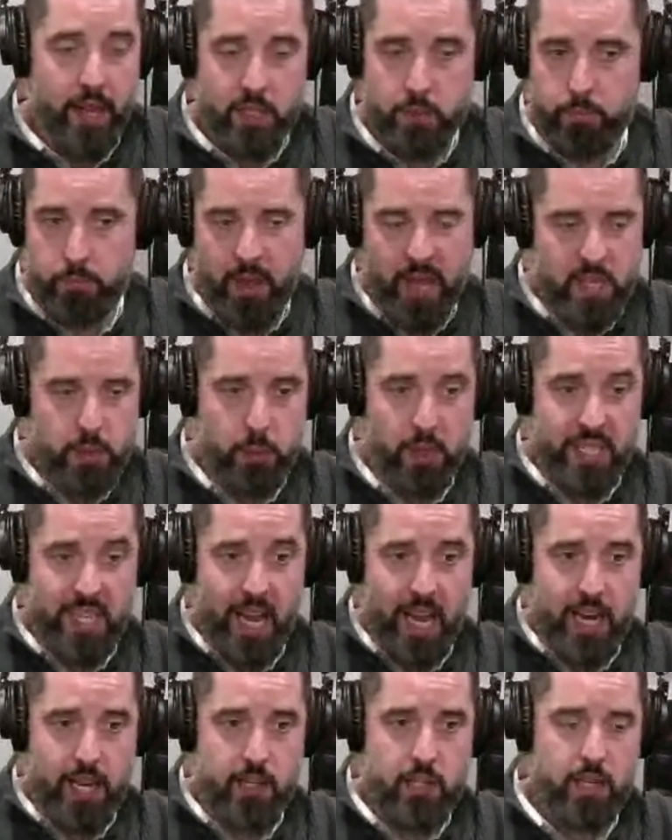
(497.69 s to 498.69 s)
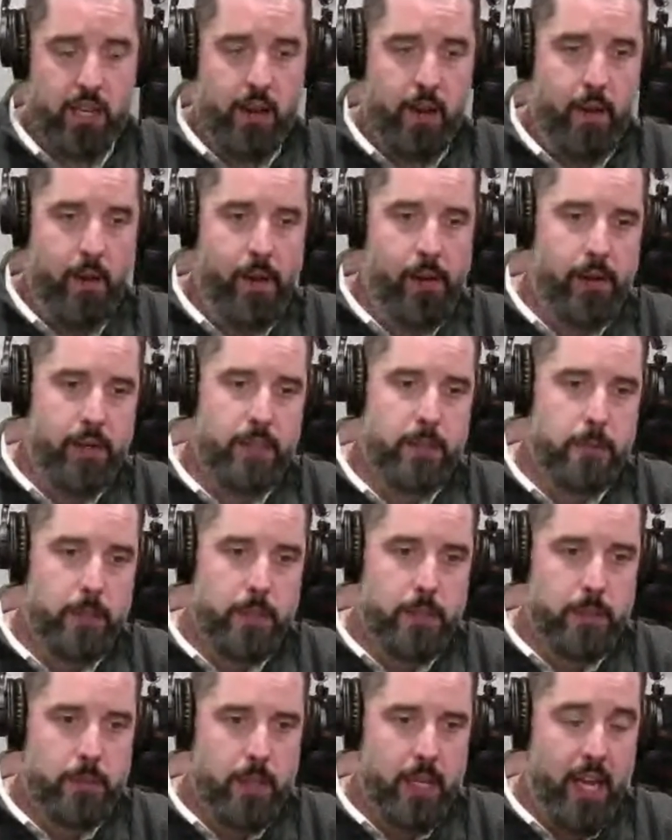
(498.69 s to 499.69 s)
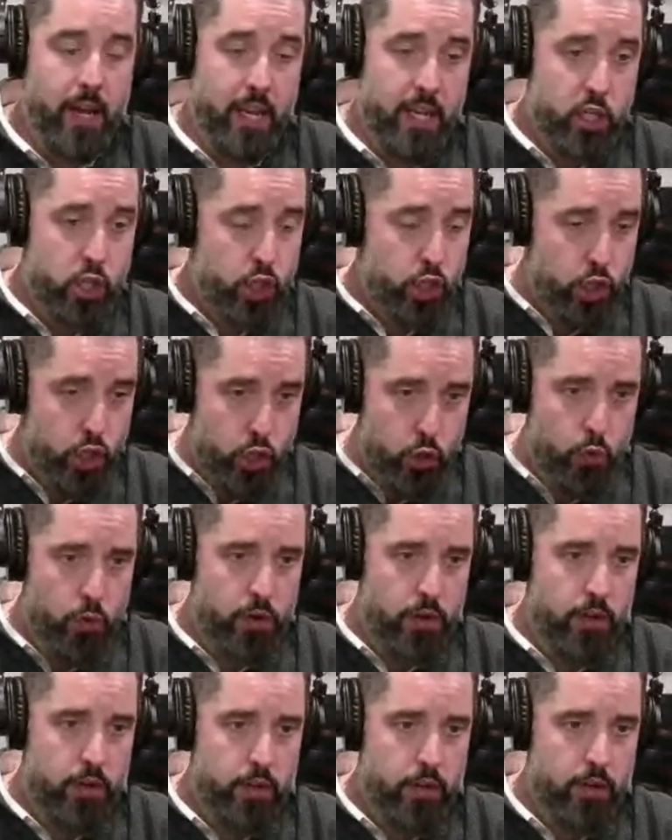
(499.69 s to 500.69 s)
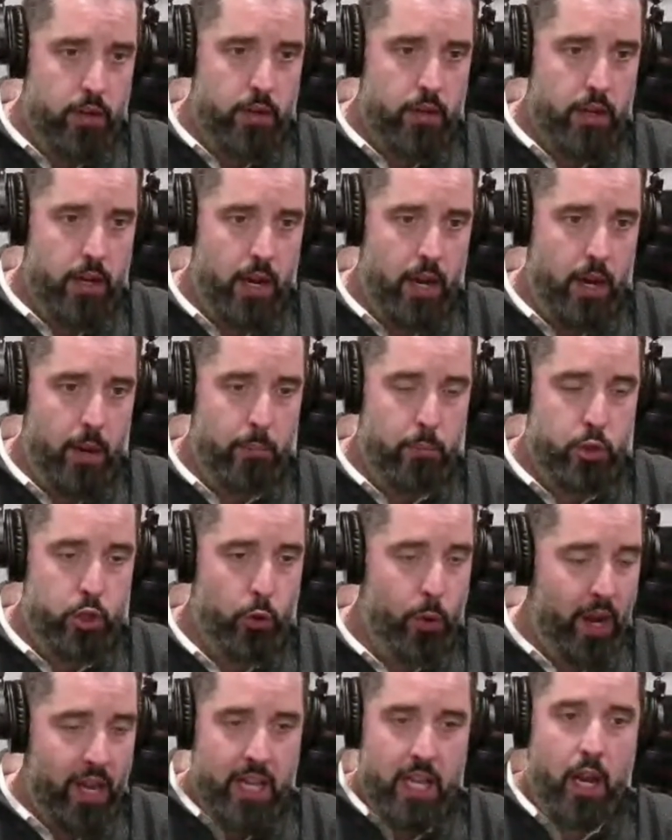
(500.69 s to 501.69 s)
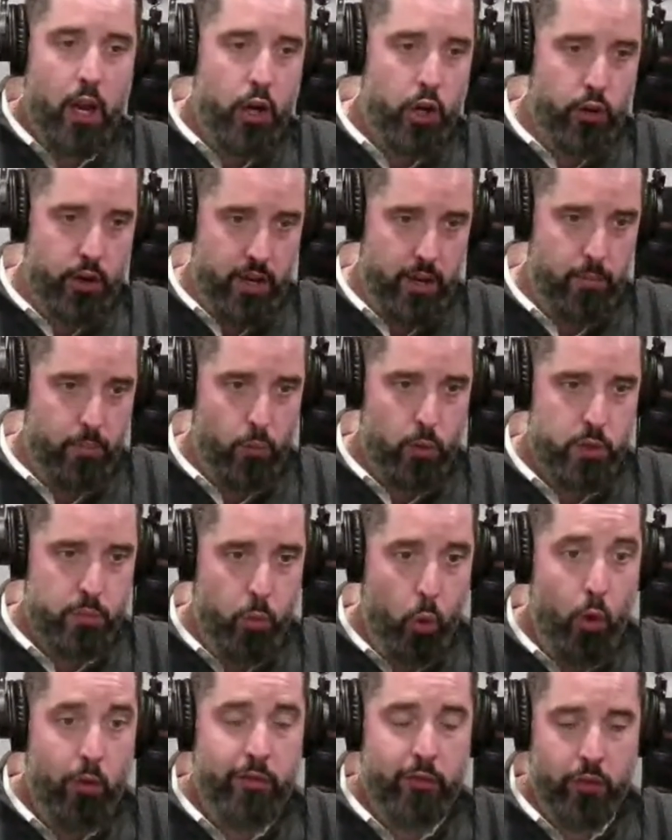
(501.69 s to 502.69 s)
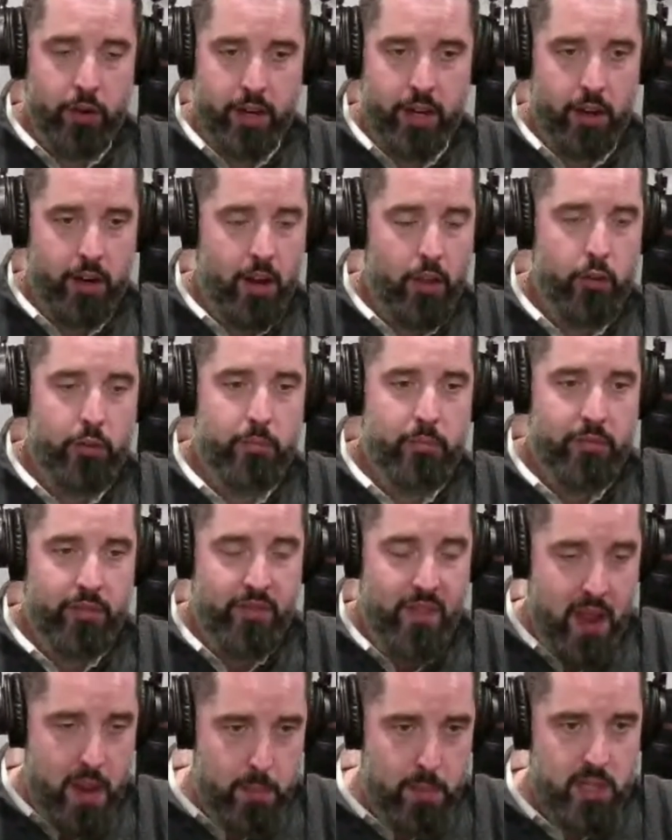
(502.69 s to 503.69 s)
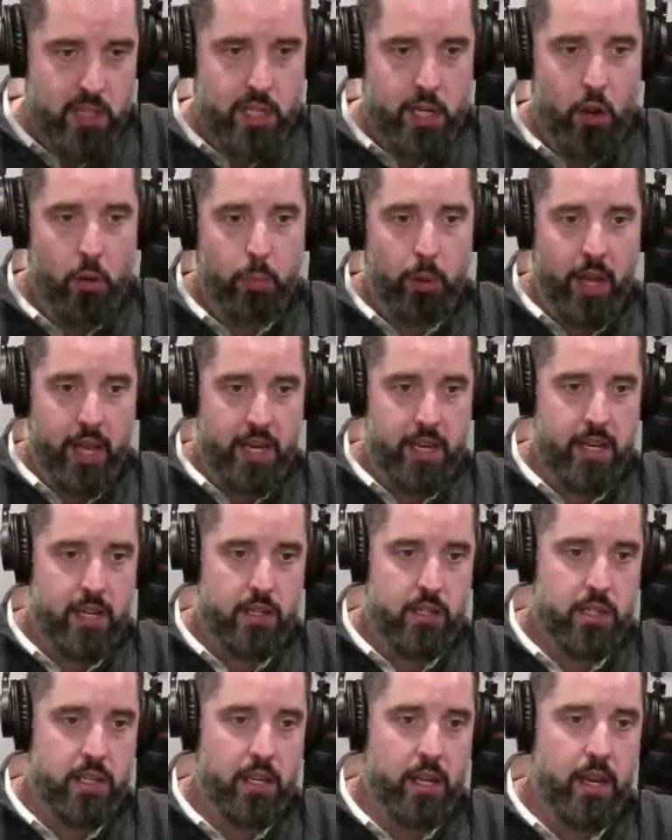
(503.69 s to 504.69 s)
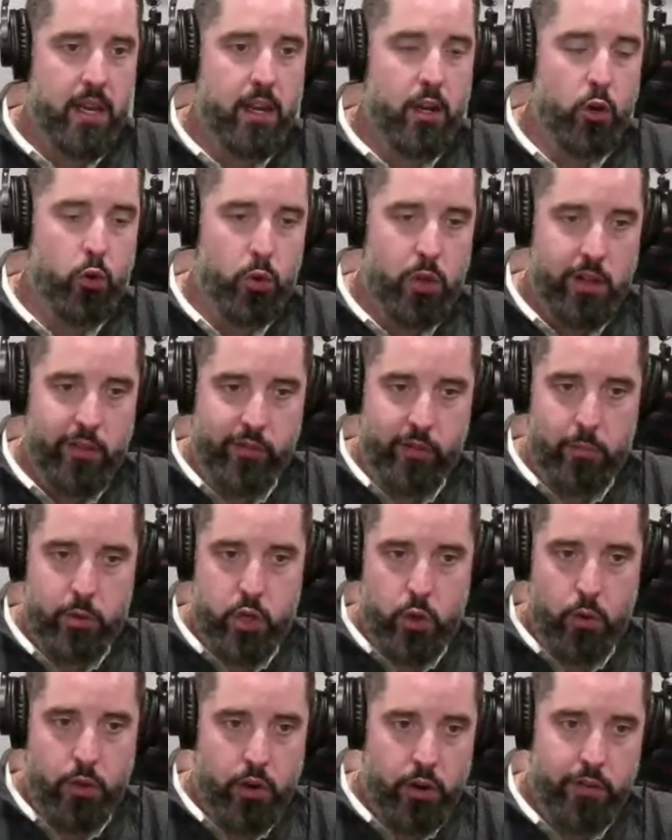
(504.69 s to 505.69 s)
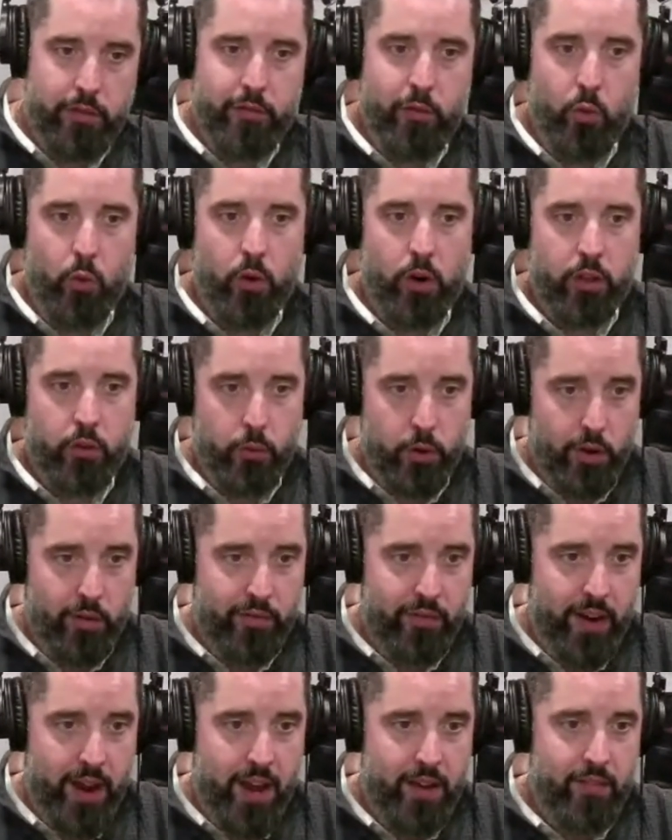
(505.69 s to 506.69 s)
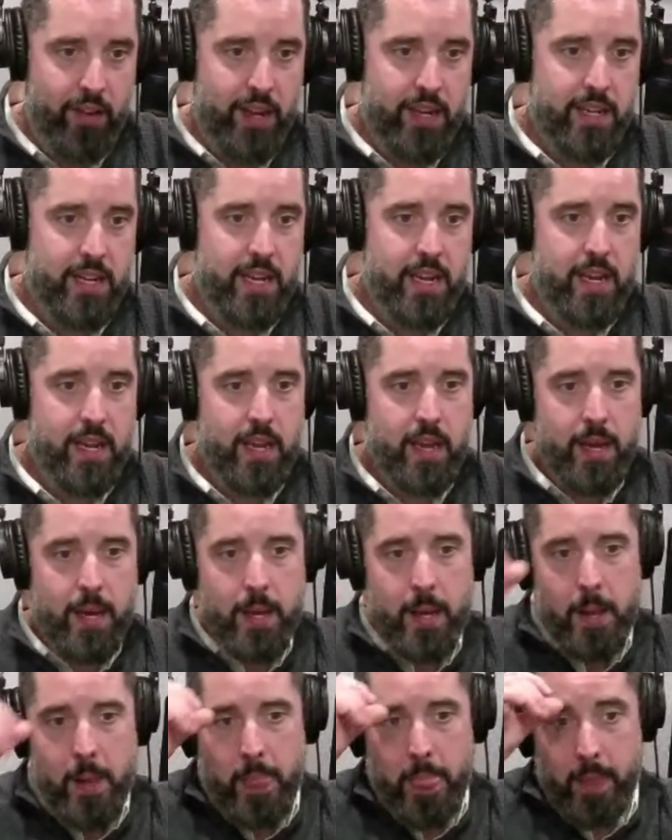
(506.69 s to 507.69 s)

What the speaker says: That's Plotinus. His student, directly under him, was Porphyry, another famous Neoplatonist who lived from 234 to 305 AD.